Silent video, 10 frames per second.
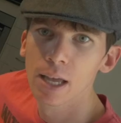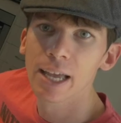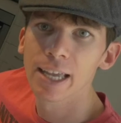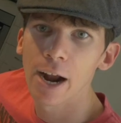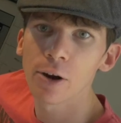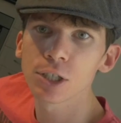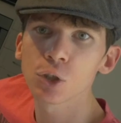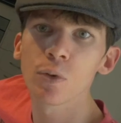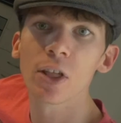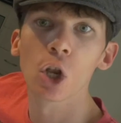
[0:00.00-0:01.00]

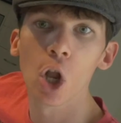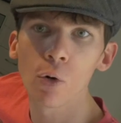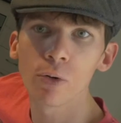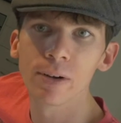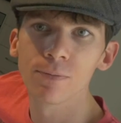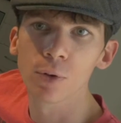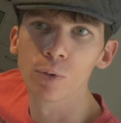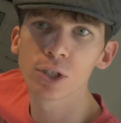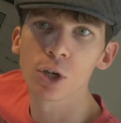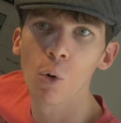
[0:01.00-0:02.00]
Characters with a lower
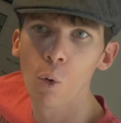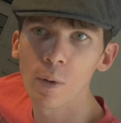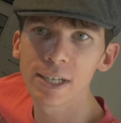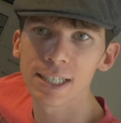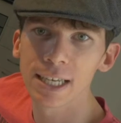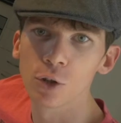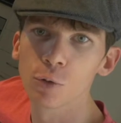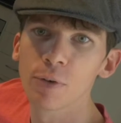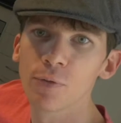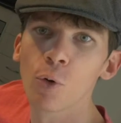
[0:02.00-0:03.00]
influence are always
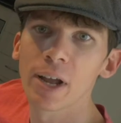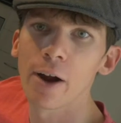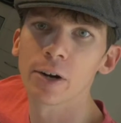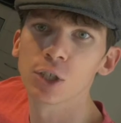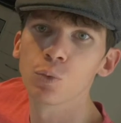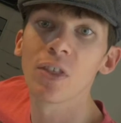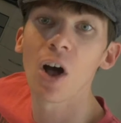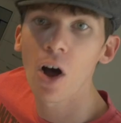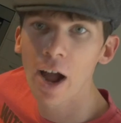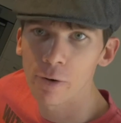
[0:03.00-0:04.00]
killed before characters with
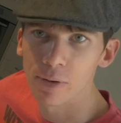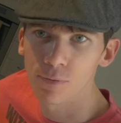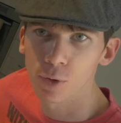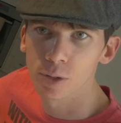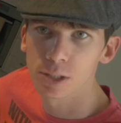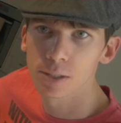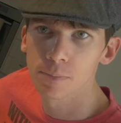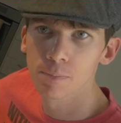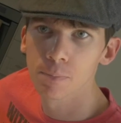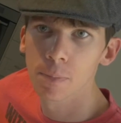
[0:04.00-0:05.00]
higher influence.
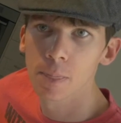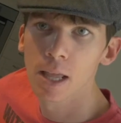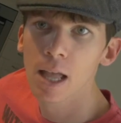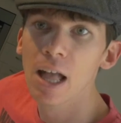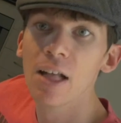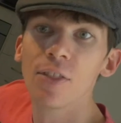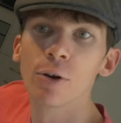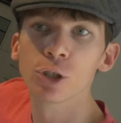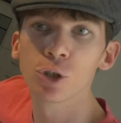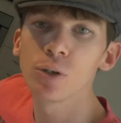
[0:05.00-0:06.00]

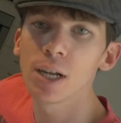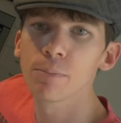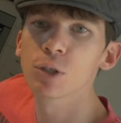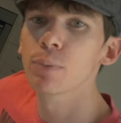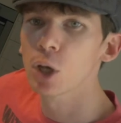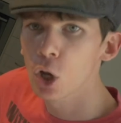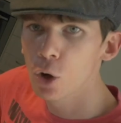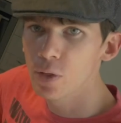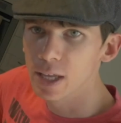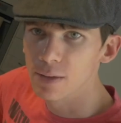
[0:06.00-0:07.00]
There are 2 numbers below the